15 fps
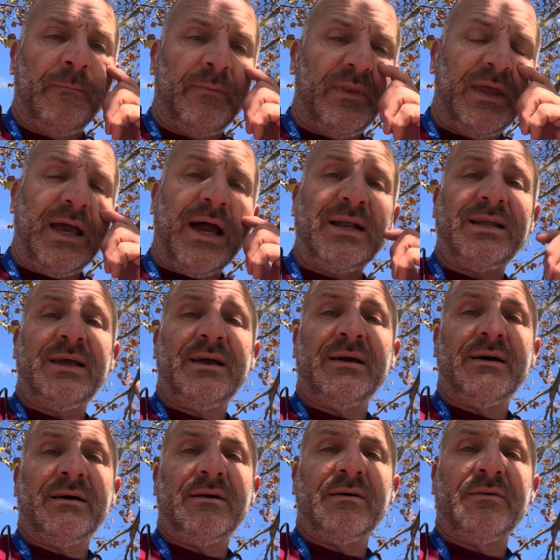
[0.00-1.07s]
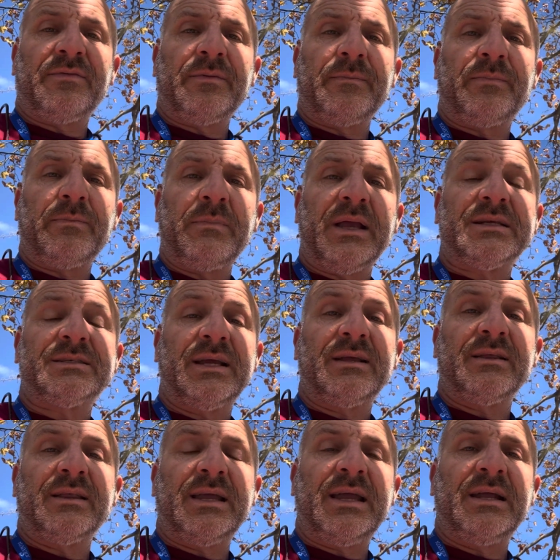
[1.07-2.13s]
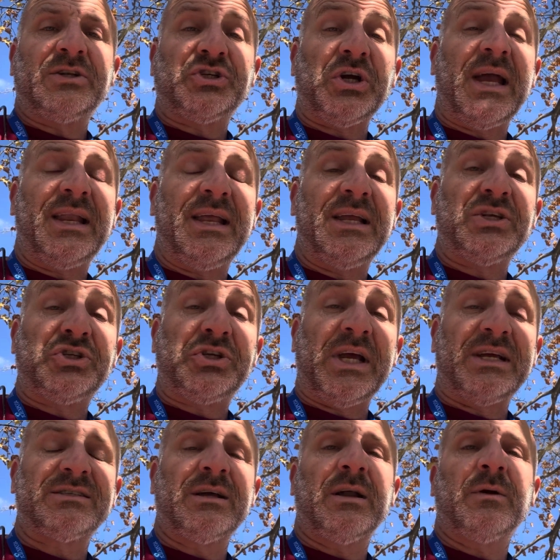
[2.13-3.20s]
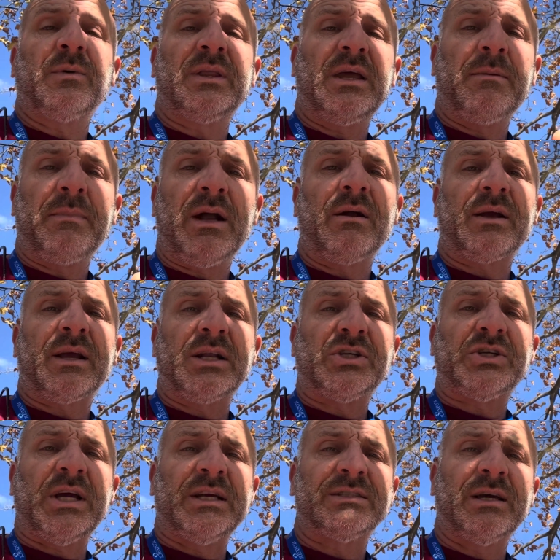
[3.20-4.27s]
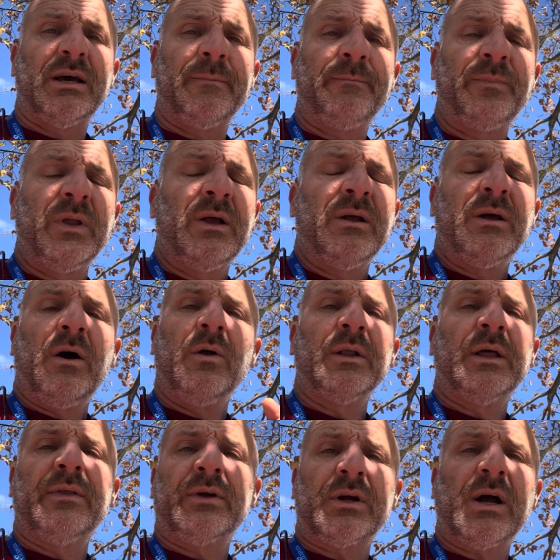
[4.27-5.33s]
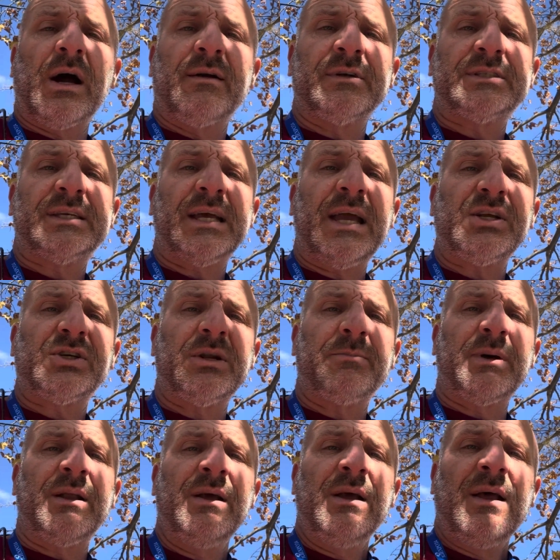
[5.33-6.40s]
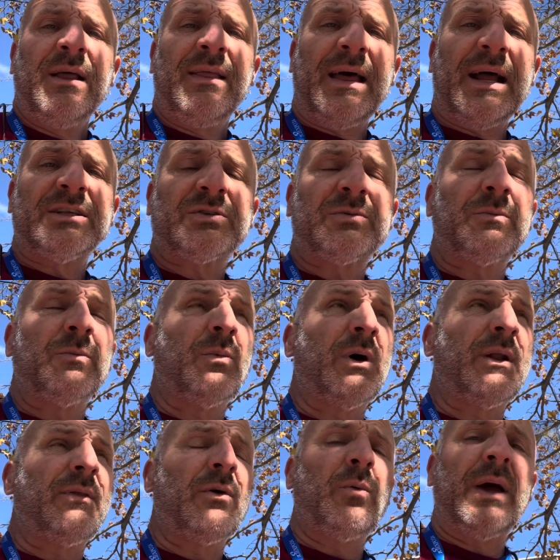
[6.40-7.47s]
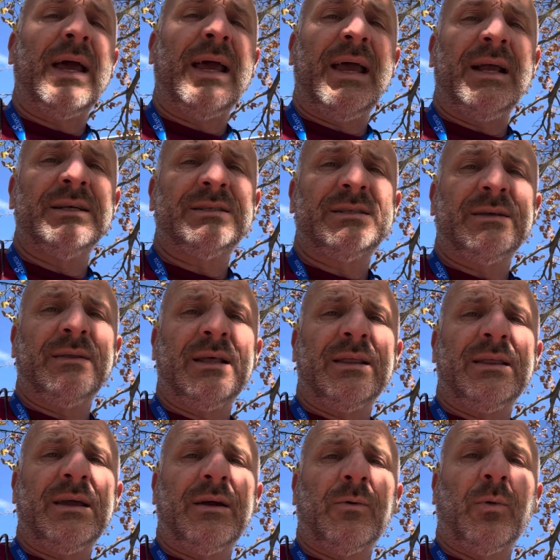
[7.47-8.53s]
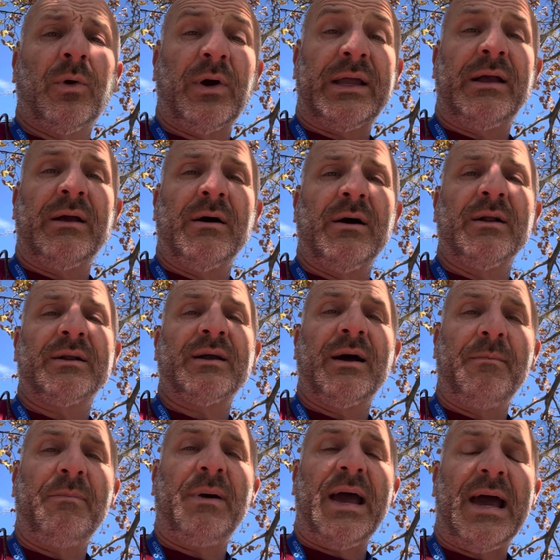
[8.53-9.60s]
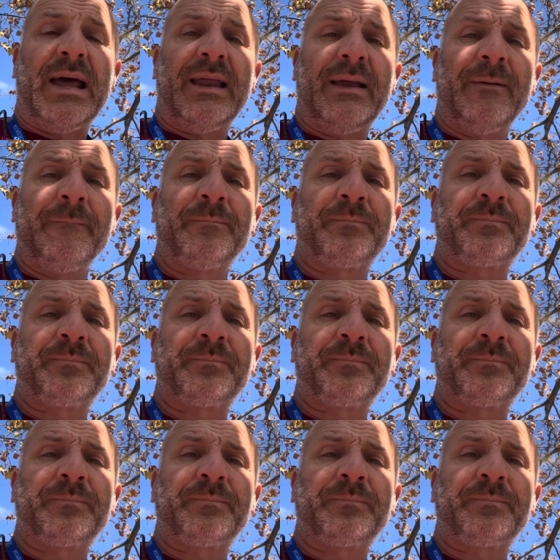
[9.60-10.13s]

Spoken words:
the idea of mixing the Chinese chestnut with the American chestnut. Whole nother conversation, but that's one of the ways that they're working on combating